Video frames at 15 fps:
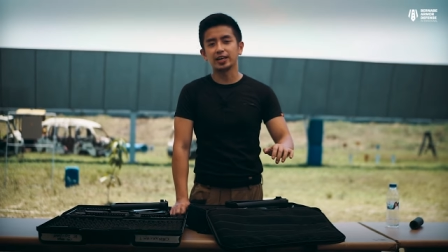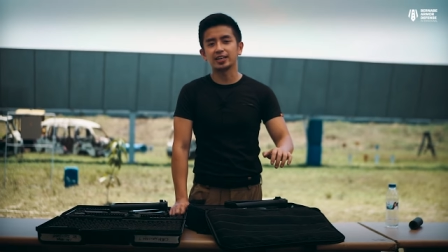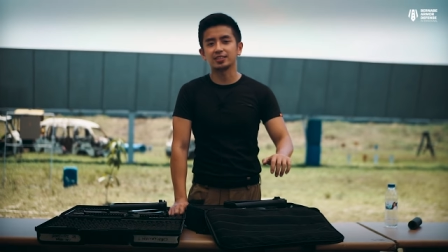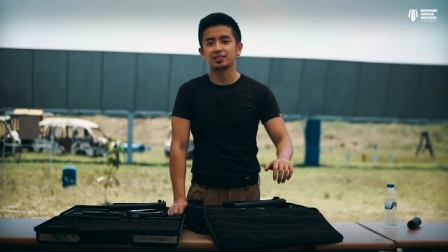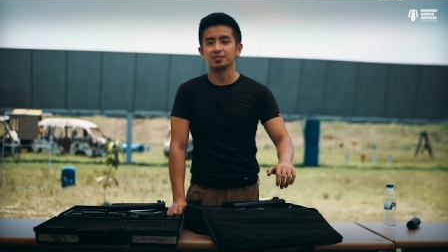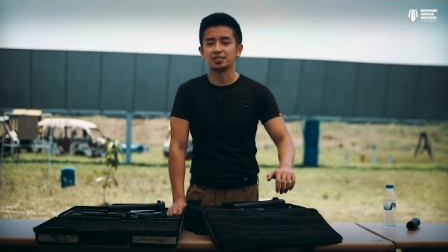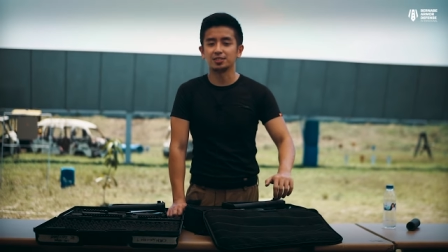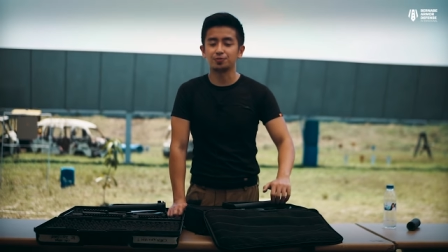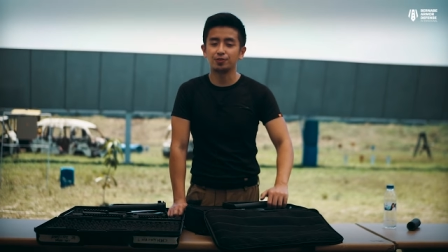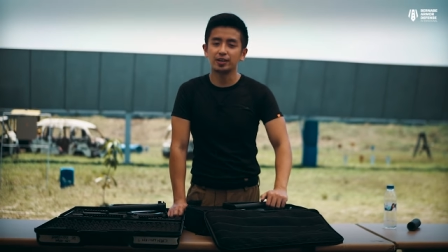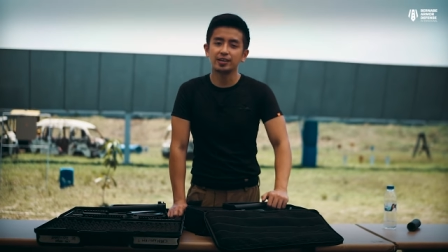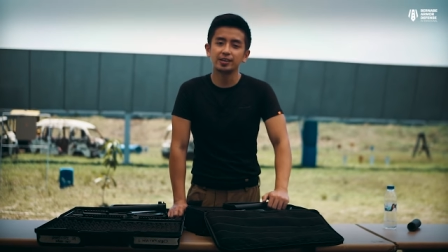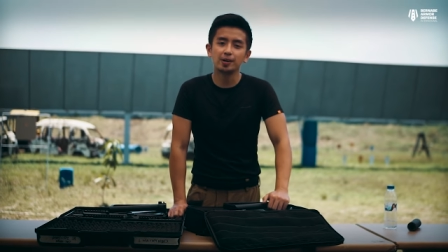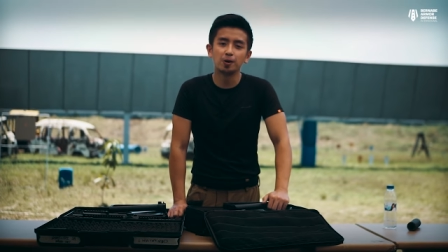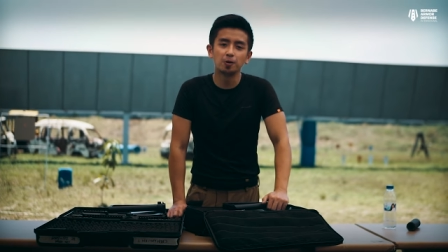you liked this
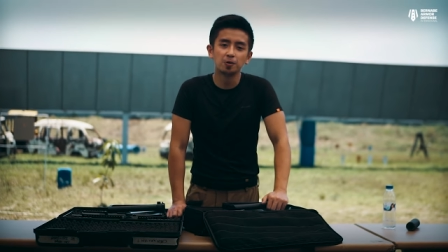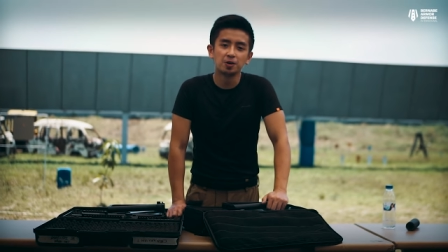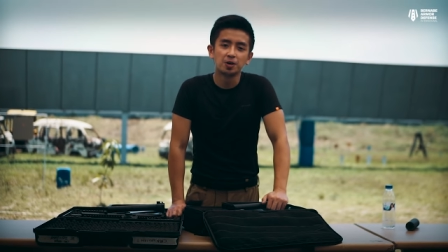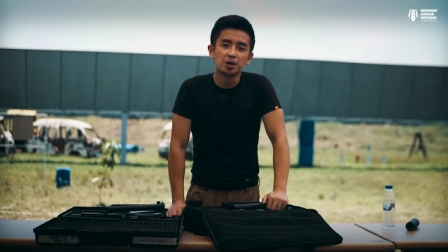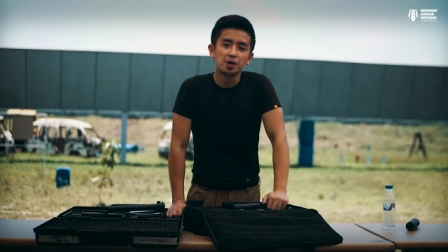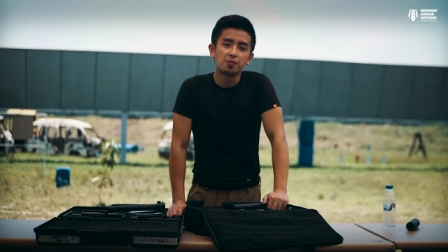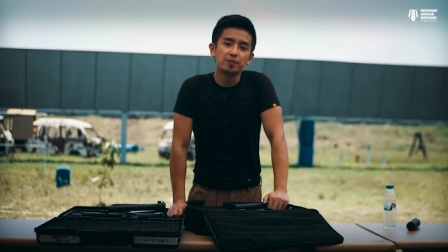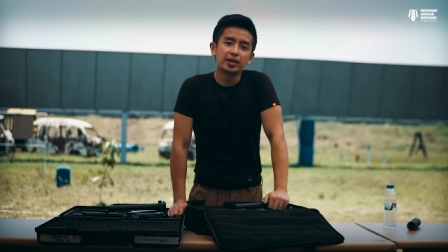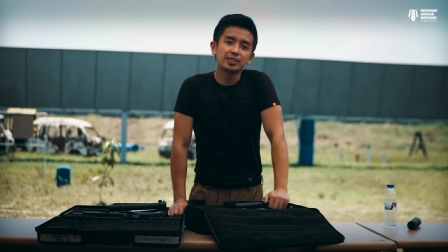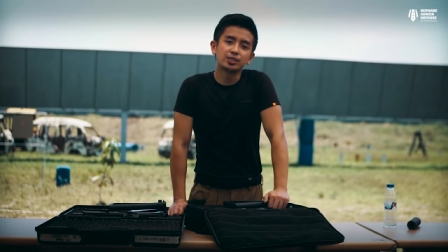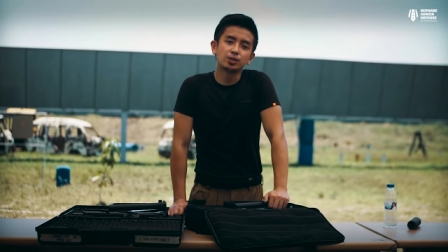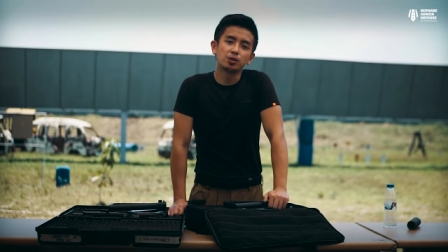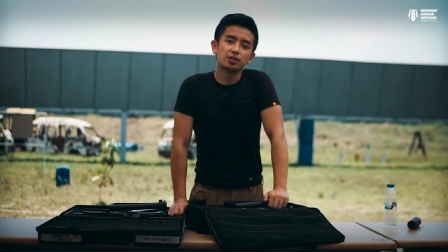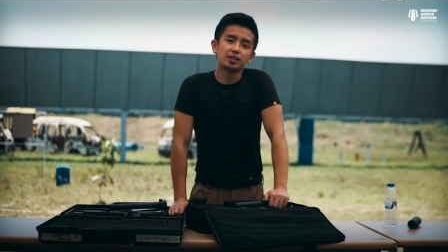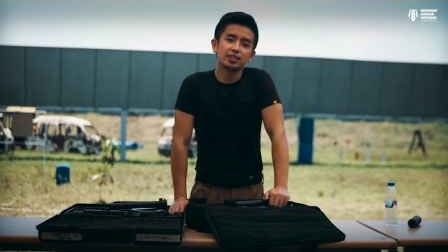video. Make
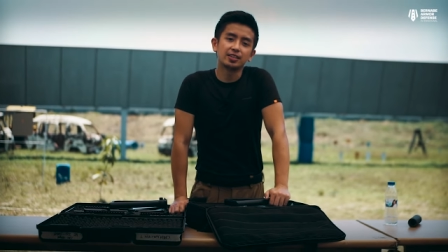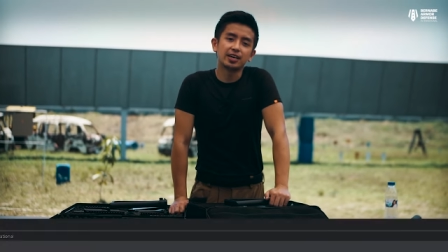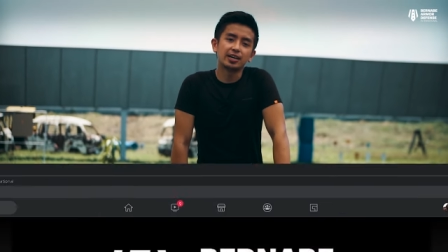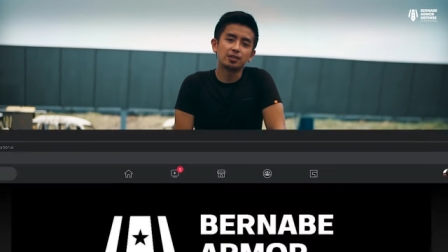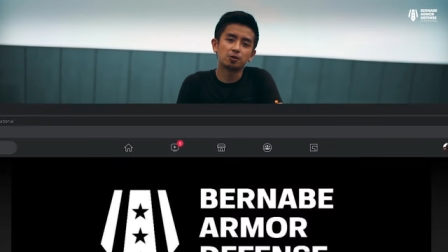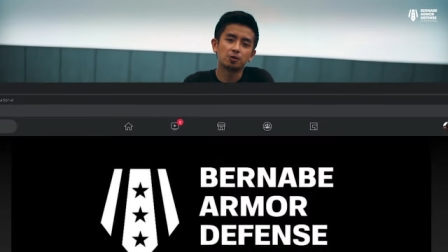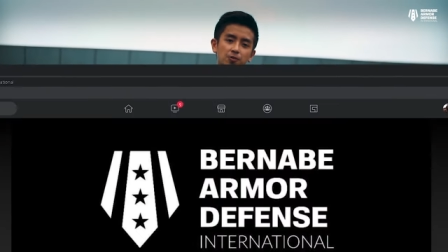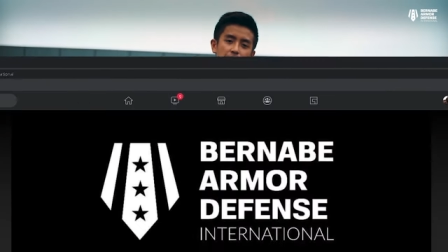sure to like